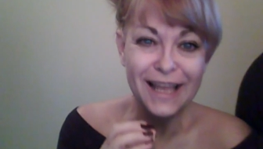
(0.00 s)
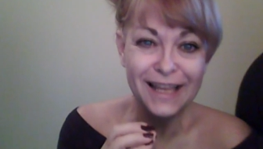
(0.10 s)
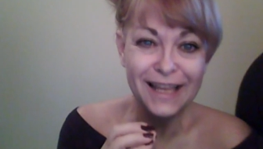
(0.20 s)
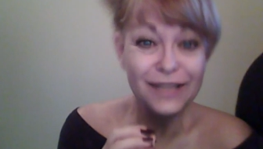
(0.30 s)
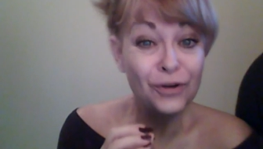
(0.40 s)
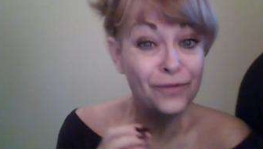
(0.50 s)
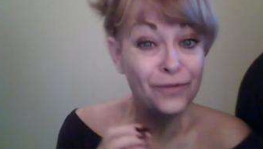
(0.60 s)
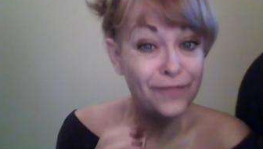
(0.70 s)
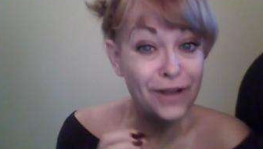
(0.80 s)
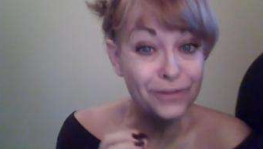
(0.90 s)
you know,
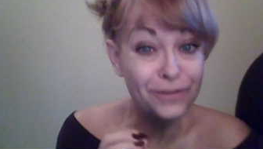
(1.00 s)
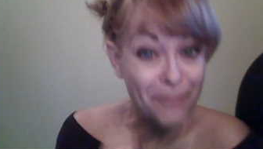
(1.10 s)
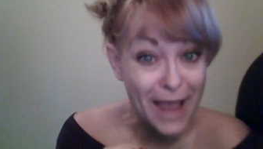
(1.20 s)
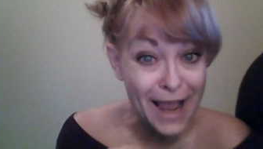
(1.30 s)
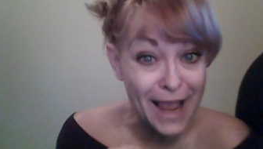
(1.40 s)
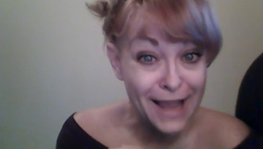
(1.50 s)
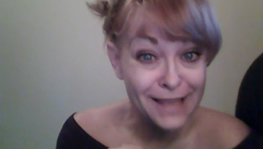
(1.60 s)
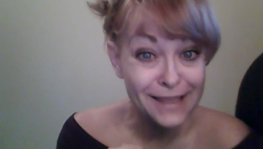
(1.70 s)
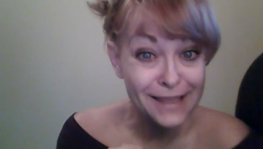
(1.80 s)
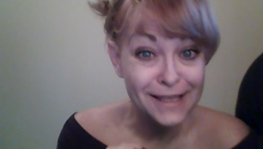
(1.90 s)
and failed
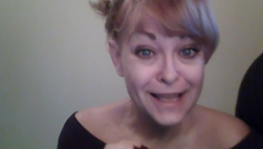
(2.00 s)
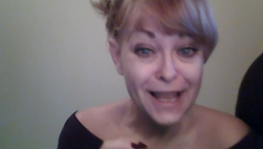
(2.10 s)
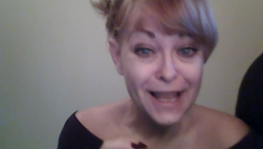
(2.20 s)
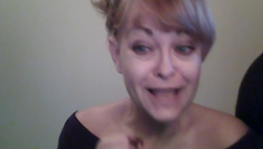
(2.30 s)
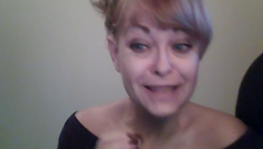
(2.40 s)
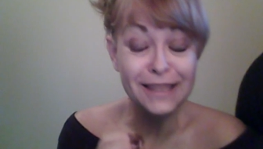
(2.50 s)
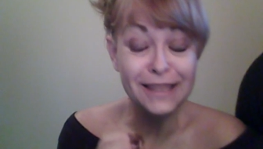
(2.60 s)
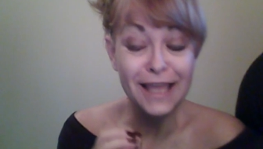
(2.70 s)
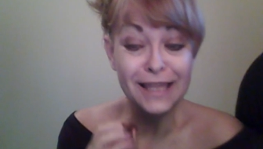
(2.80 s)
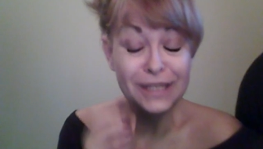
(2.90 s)
math, and
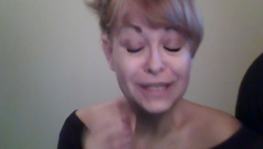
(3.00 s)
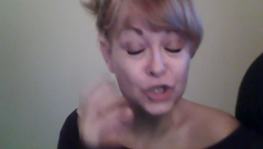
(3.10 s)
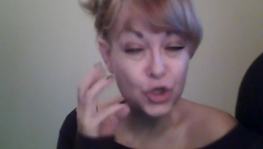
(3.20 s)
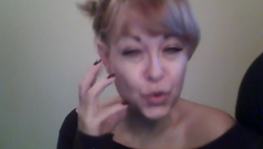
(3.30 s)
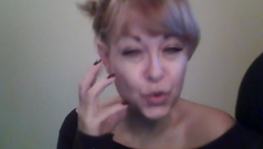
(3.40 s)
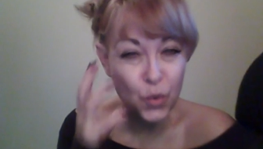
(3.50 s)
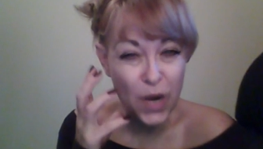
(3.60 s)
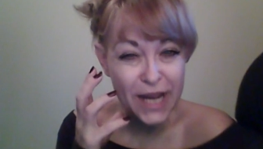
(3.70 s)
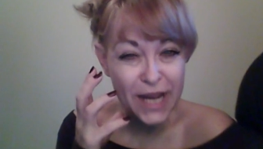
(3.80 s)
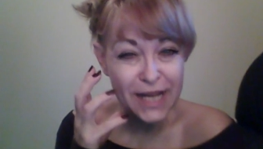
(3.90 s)
and
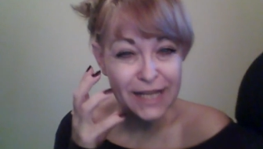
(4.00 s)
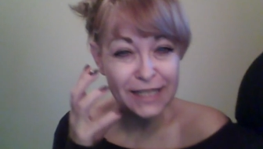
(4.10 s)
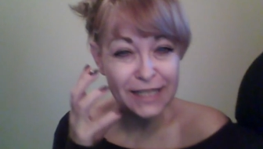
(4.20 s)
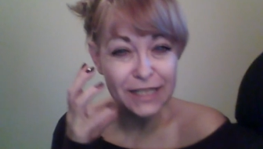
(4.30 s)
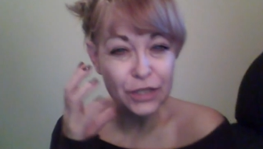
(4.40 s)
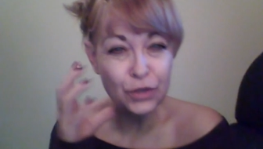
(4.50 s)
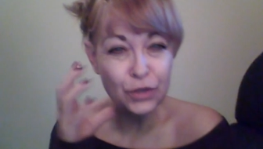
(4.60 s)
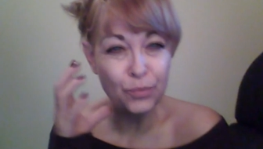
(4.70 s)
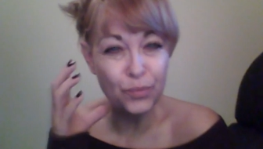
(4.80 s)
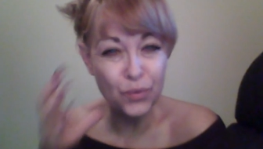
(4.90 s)
trained
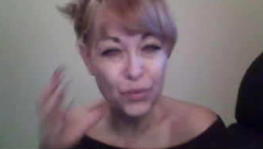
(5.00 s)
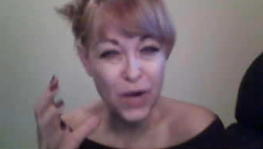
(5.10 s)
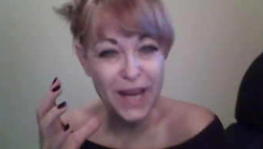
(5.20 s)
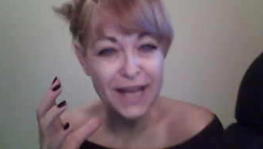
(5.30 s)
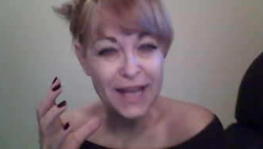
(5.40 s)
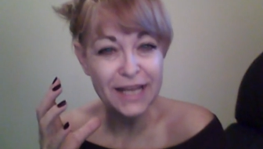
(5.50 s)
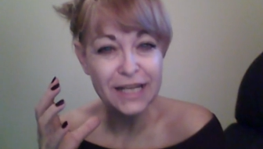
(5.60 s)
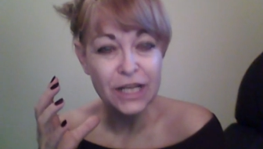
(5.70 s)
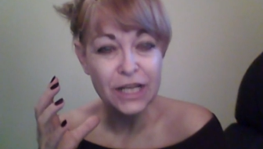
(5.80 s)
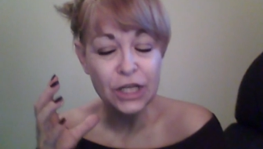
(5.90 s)
the
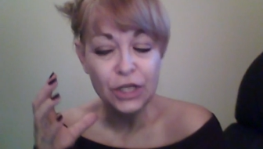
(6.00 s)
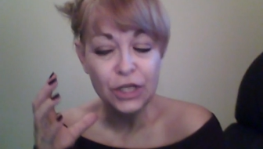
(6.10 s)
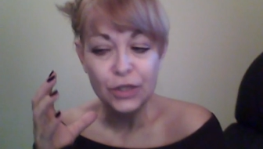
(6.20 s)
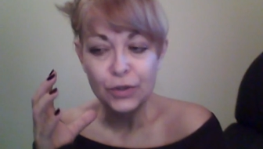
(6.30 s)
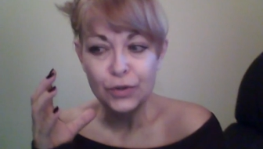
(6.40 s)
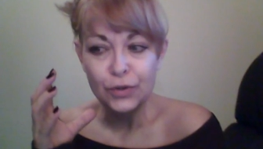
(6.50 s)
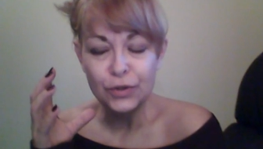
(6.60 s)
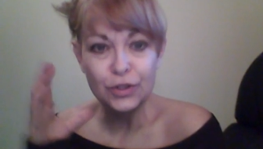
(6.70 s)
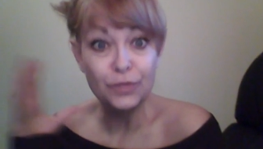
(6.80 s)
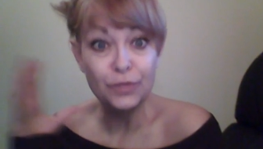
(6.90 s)
brain
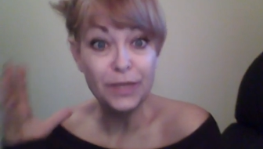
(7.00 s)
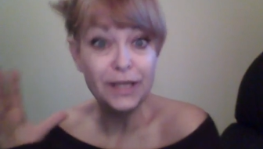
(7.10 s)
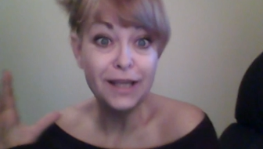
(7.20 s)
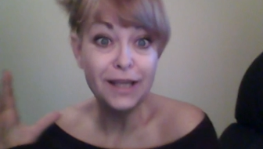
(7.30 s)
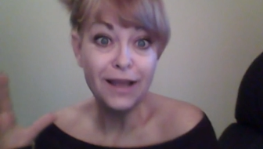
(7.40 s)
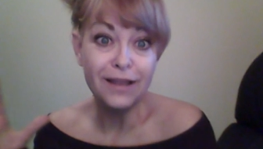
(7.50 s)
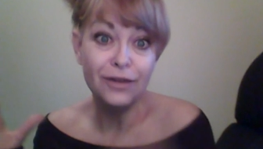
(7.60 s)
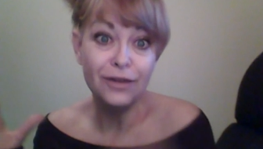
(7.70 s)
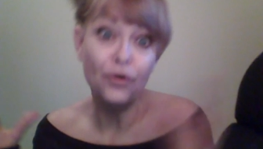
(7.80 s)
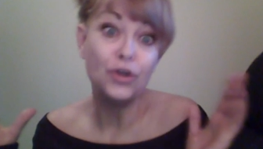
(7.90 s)
to be, uh,
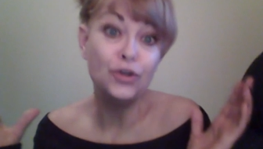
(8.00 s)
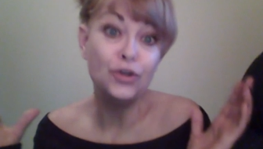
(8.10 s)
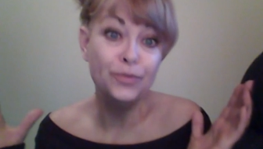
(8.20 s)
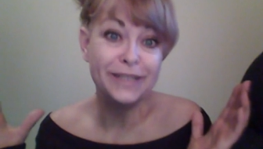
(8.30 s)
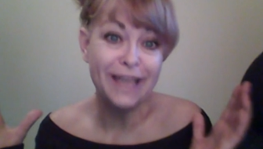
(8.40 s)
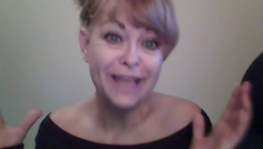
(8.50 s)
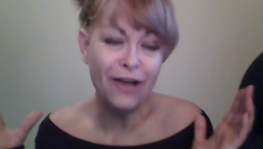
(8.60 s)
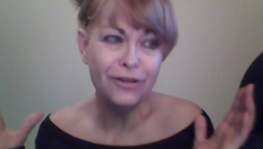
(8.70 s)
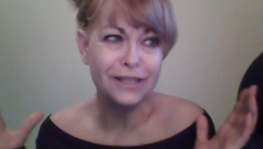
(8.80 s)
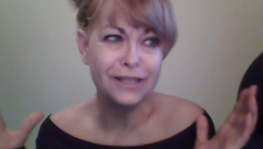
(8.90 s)
you know, a human
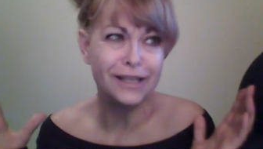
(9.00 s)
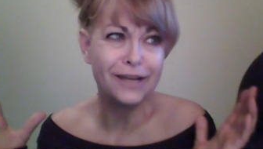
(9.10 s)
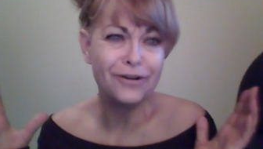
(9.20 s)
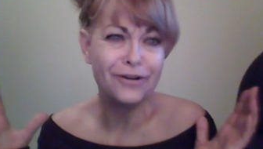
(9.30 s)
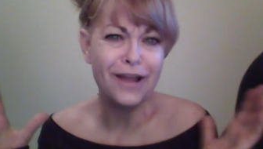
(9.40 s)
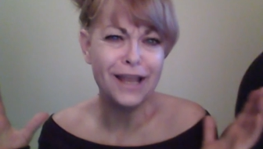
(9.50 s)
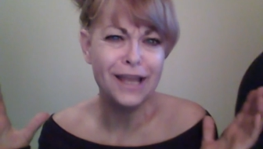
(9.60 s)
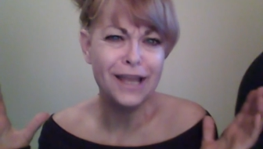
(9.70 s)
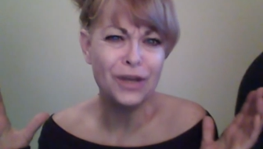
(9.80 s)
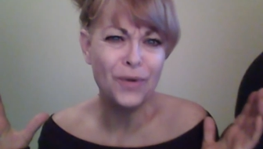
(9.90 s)
calculator. I
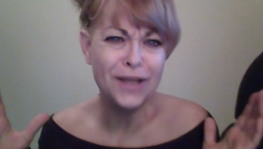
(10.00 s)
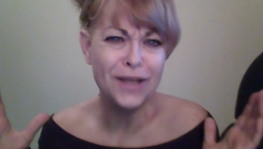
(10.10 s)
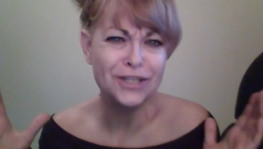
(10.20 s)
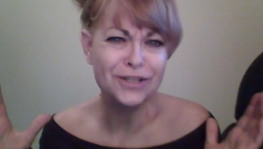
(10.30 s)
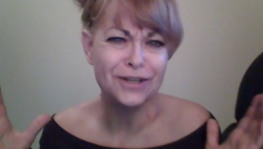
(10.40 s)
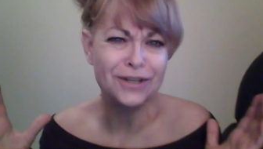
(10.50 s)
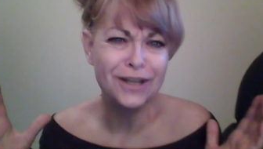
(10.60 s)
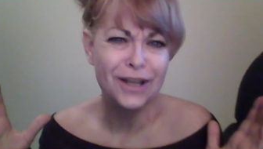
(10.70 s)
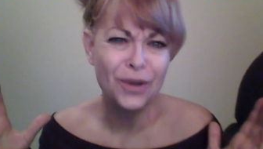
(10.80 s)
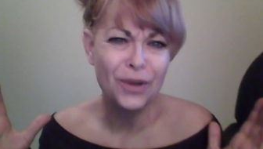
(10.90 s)
kind of question
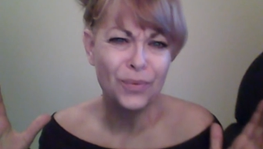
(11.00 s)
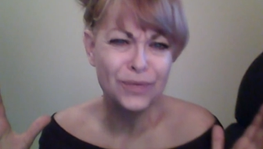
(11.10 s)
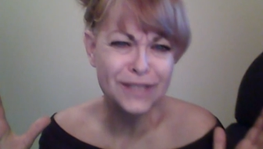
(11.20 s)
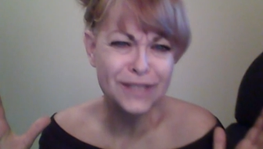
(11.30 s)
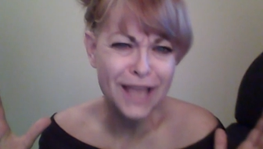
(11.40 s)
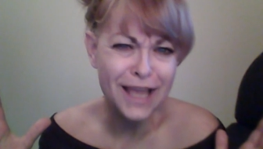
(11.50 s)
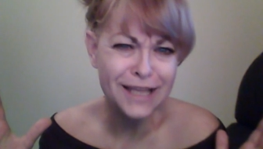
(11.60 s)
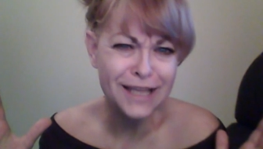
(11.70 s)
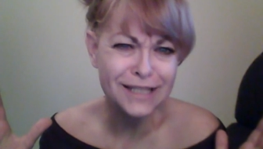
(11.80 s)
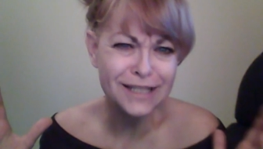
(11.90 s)
was
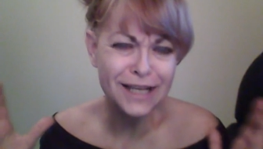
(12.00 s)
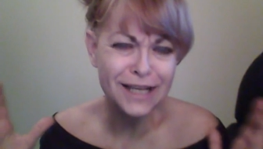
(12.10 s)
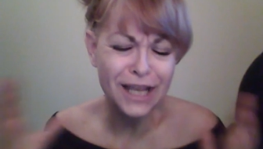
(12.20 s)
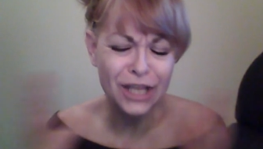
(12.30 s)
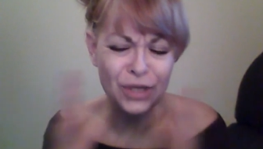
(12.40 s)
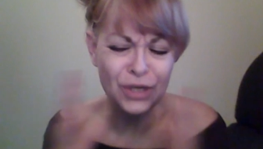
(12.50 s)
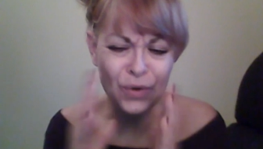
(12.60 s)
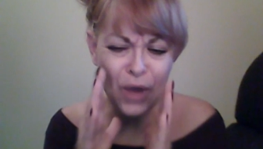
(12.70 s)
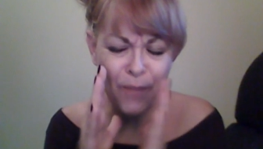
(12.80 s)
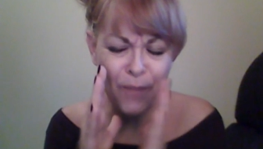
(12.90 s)
that, you
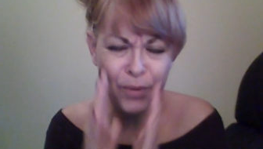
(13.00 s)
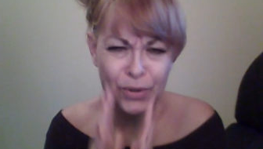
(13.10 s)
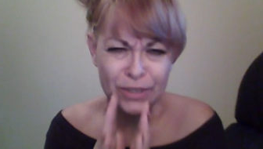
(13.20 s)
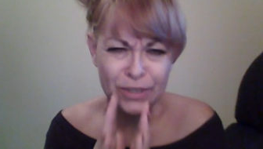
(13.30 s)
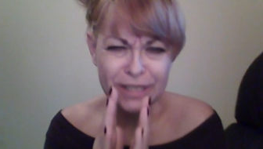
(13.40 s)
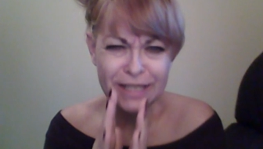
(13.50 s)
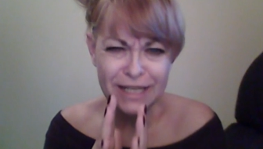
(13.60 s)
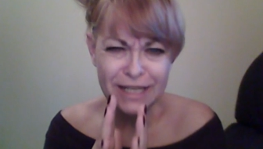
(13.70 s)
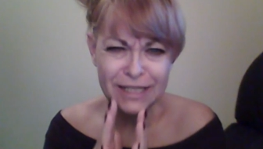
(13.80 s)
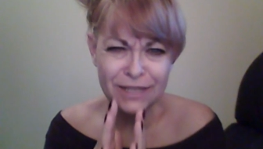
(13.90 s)
know, a person's
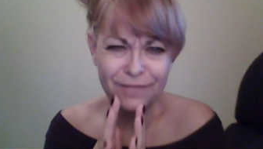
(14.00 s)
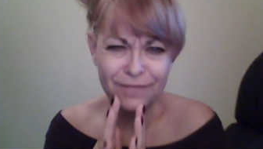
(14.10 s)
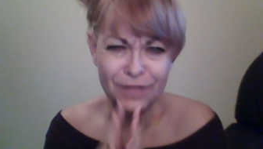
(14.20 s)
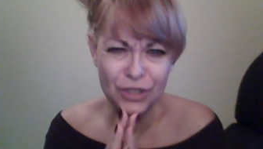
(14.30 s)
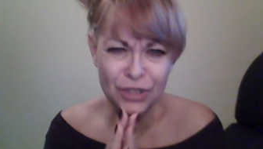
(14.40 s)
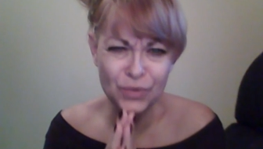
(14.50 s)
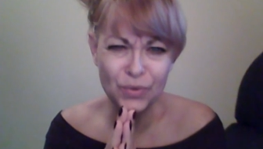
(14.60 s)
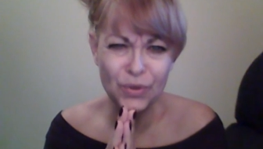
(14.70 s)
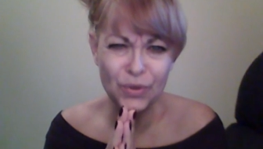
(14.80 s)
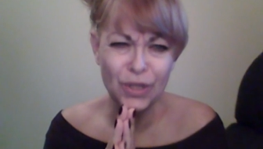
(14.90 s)

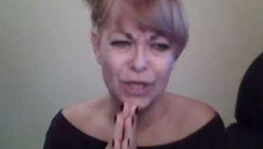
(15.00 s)
individual